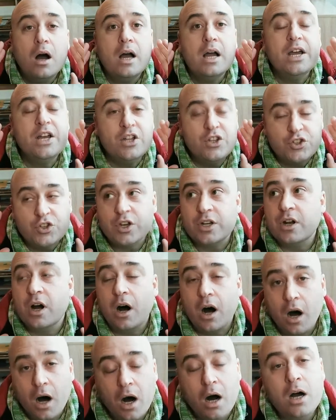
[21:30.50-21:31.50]
It's an
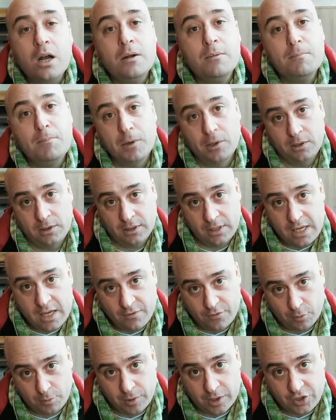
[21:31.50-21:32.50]

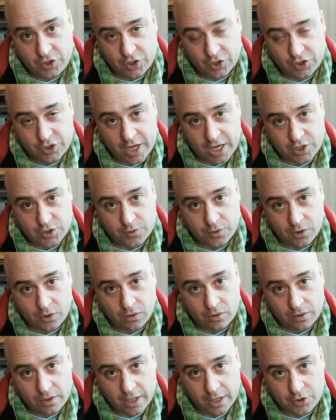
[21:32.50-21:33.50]
unbelievably successful
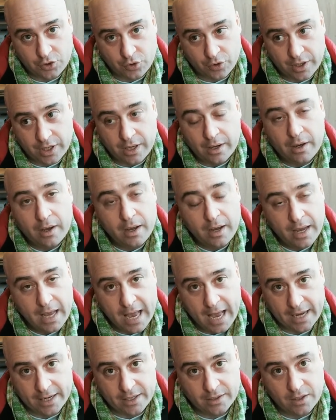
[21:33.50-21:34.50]
country
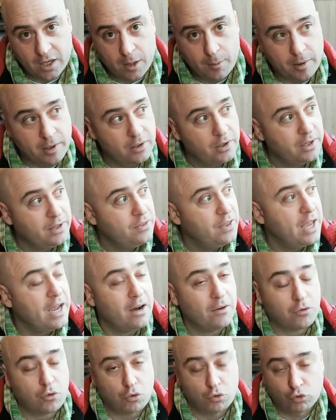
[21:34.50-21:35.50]
economically. They
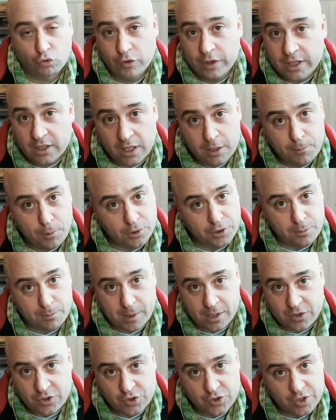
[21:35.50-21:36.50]
have really put the
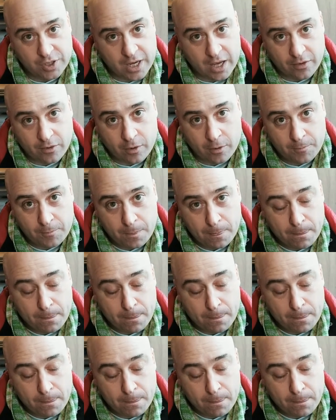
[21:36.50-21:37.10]
pieces together.